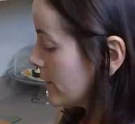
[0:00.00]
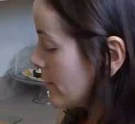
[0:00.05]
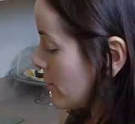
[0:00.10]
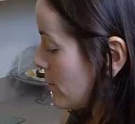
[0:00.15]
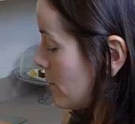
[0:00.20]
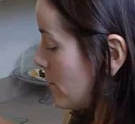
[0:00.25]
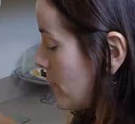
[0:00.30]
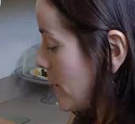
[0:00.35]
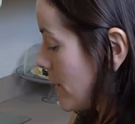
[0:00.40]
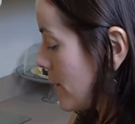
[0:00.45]

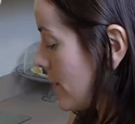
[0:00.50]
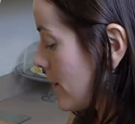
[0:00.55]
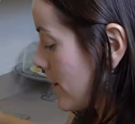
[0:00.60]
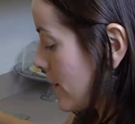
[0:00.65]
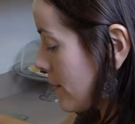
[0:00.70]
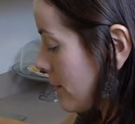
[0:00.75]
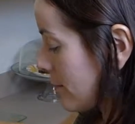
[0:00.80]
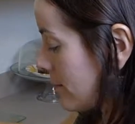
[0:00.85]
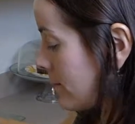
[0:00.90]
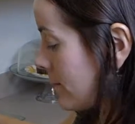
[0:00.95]
This would be
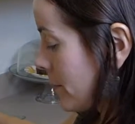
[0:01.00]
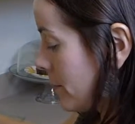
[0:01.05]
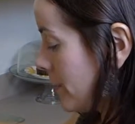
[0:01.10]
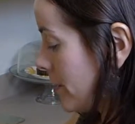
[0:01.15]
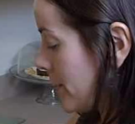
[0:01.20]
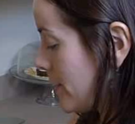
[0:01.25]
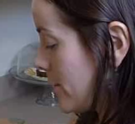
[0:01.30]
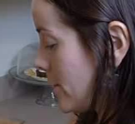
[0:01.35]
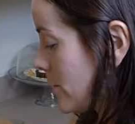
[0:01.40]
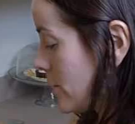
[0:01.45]
the
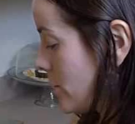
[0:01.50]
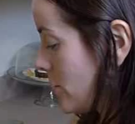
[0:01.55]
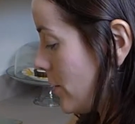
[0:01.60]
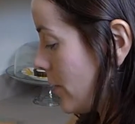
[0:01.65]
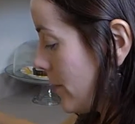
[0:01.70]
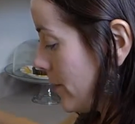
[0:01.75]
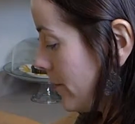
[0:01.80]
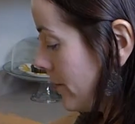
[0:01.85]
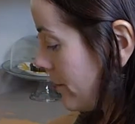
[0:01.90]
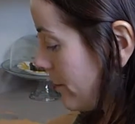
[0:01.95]
place to do
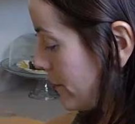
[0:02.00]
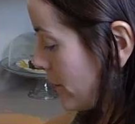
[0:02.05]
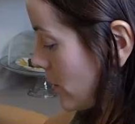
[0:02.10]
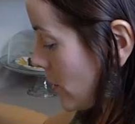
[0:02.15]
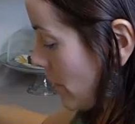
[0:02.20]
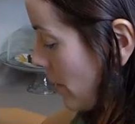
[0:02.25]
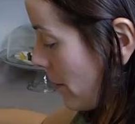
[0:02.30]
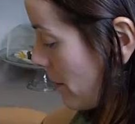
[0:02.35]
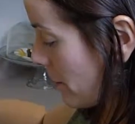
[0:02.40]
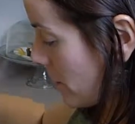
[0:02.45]
it.
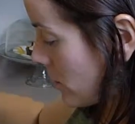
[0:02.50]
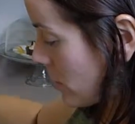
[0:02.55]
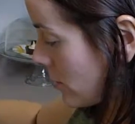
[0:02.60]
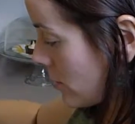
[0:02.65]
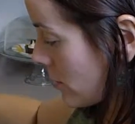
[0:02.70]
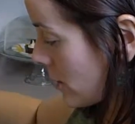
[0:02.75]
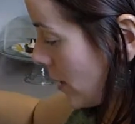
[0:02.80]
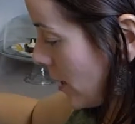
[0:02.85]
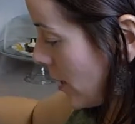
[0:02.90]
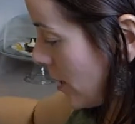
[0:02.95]
So my mixture
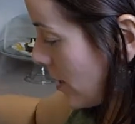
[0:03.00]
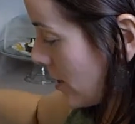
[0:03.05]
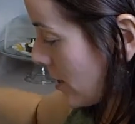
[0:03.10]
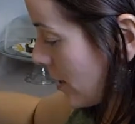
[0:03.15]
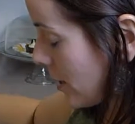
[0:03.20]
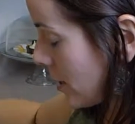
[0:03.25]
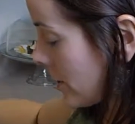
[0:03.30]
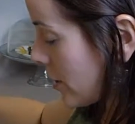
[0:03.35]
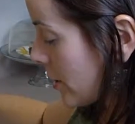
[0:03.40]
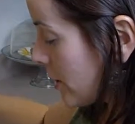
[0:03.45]
is getting
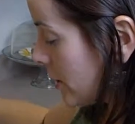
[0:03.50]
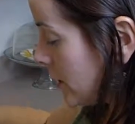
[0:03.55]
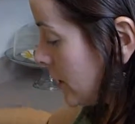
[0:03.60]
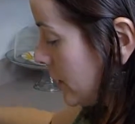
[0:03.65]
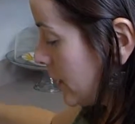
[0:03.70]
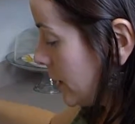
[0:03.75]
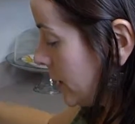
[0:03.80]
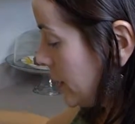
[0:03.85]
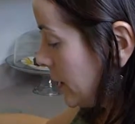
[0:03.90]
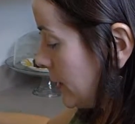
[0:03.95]
thicker,
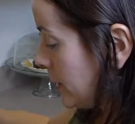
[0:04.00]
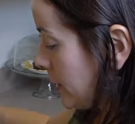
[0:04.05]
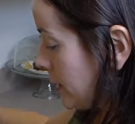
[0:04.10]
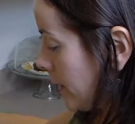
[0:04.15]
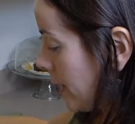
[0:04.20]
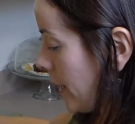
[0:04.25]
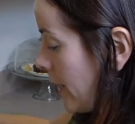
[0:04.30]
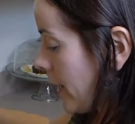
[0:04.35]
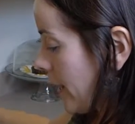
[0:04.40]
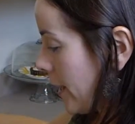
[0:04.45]

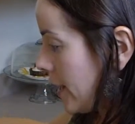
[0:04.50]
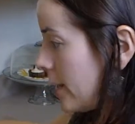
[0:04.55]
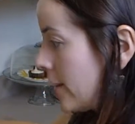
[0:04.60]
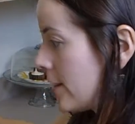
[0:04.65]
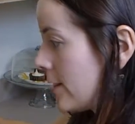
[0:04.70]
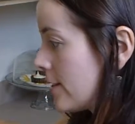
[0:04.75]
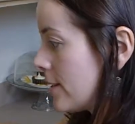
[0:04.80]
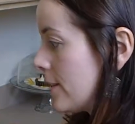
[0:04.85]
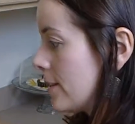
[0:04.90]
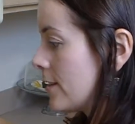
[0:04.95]
and I added
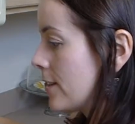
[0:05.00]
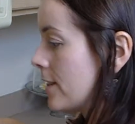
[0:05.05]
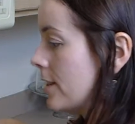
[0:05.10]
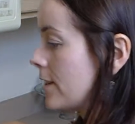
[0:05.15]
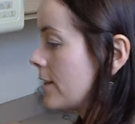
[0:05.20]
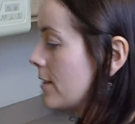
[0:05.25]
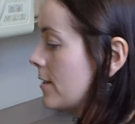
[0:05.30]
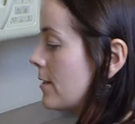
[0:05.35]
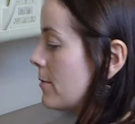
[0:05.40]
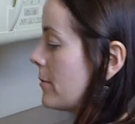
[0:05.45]
the
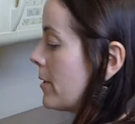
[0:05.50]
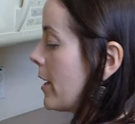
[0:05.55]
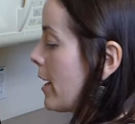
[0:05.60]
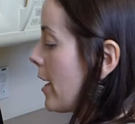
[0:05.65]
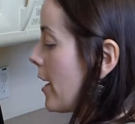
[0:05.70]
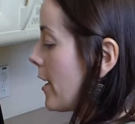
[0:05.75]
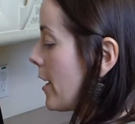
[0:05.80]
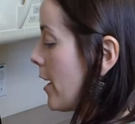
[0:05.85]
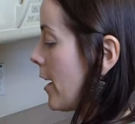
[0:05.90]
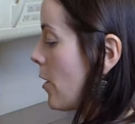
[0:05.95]
seasonings. I'm going to
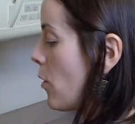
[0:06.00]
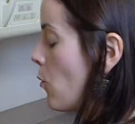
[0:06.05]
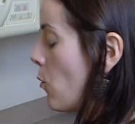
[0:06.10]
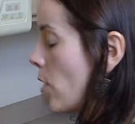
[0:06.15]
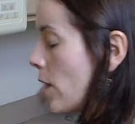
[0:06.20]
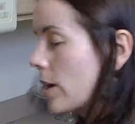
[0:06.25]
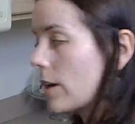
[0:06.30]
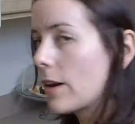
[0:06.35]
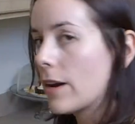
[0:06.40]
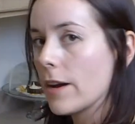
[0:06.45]
add
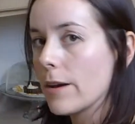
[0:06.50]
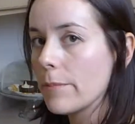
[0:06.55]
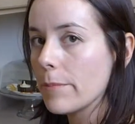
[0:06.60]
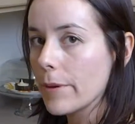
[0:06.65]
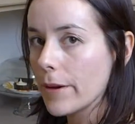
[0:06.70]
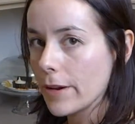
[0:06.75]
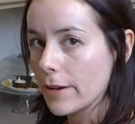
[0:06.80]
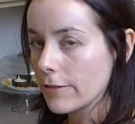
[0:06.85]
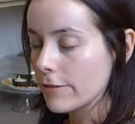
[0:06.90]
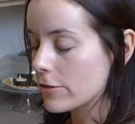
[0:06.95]
1
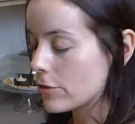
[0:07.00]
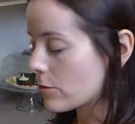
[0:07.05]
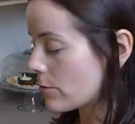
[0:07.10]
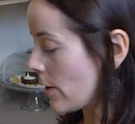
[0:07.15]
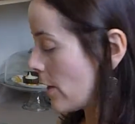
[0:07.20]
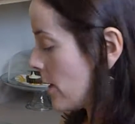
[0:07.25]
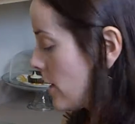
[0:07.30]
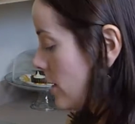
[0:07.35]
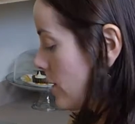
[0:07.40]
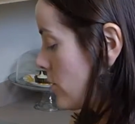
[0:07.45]
cup of
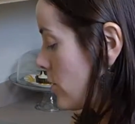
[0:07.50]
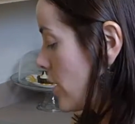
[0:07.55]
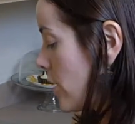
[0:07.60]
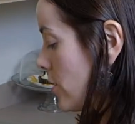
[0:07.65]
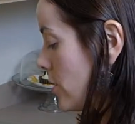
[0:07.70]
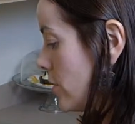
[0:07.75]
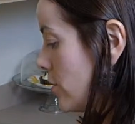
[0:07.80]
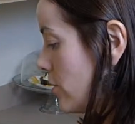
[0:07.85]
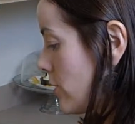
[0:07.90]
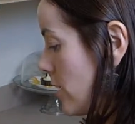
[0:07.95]
shredded
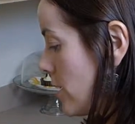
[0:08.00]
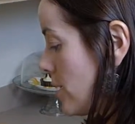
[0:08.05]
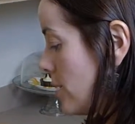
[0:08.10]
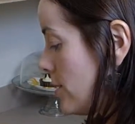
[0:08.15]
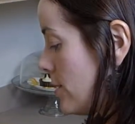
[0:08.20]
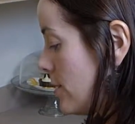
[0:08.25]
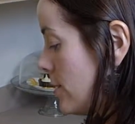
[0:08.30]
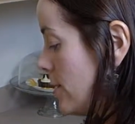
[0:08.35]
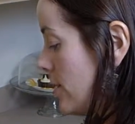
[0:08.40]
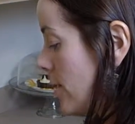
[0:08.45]
cheddar
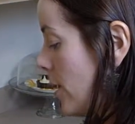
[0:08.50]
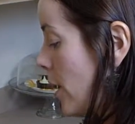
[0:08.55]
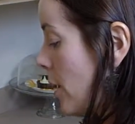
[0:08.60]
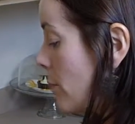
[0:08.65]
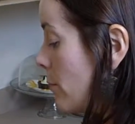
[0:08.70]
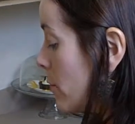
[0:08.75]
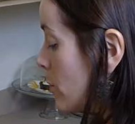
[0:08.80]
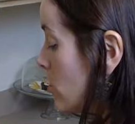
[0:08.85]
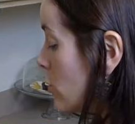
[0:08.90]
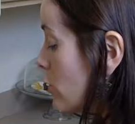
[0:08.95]
cheese.
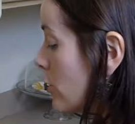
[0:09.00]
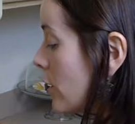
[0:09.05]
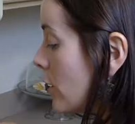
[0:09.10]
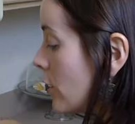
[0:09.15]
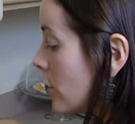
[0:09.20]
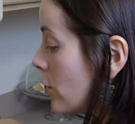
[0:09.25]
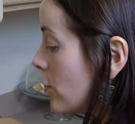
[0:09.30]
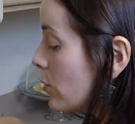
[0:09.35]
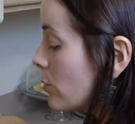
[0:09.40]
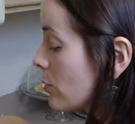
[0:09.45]
But you
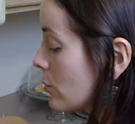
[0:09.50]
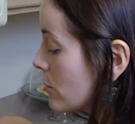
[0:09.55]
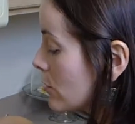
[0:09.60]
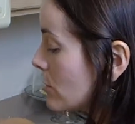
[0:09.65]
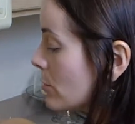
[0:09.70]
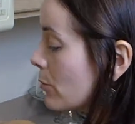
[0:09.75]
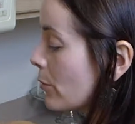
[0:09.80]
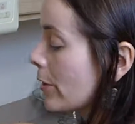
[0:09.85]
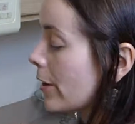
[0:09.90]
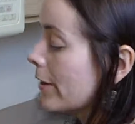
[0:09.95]
can
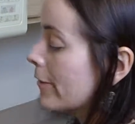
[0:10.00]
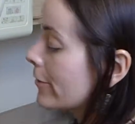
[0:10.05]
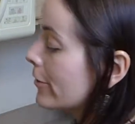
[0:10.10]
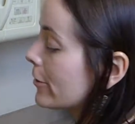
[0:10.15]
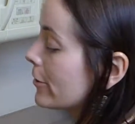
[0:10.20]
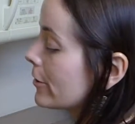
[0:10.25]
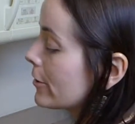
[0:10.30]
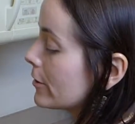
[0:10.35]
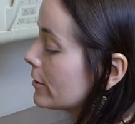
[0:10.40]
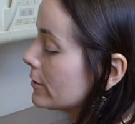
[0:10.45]
use
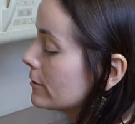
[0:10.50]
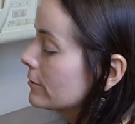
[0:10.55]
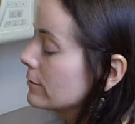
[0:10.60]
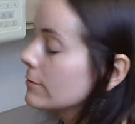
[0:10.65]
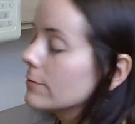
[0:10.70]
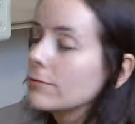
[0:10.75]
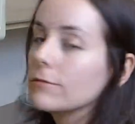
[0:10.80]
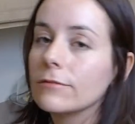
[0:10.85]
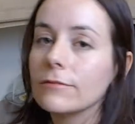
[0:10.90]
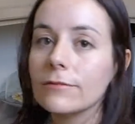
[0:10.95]
whatever
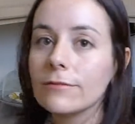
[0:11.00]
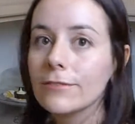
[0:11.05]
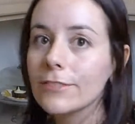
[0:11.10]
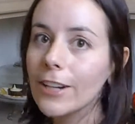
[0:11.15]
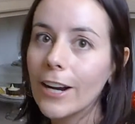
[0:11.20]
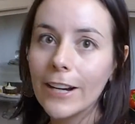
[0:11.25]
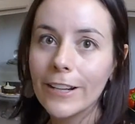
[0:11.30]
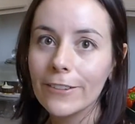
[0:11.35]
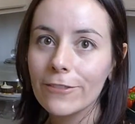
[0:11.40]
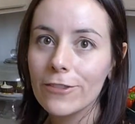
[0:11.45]

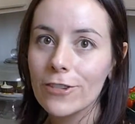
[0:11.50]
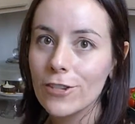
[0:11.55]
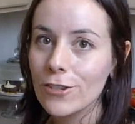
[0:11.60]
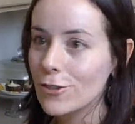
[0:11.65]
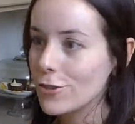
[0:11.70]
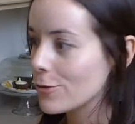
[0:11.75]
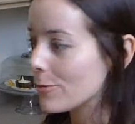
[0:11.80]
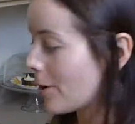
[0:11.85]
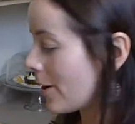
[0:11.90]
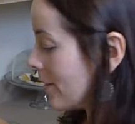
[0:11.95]
kind of
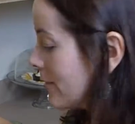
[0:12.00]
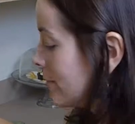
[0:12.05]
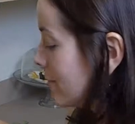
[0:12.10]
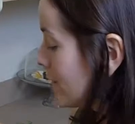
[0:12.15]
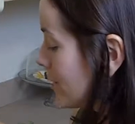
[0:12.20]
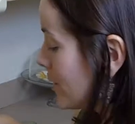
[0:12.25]
cheese you want.